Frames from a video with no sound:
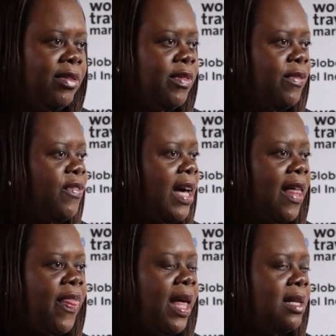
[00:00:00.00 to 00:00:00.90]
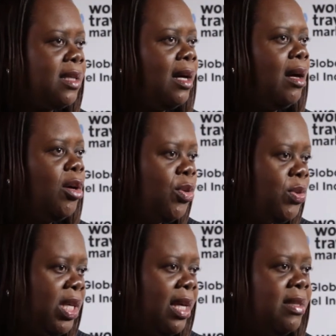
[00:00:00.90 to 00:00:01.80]
of the fact that our
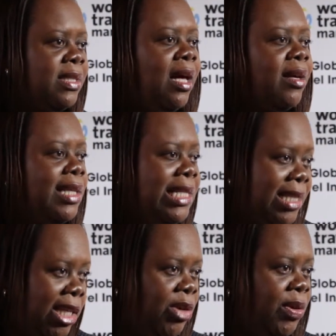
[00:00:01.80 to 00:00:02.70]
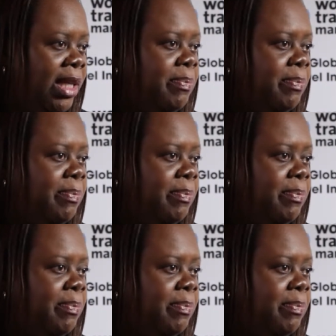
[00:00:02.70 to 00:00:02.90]
hotels are continually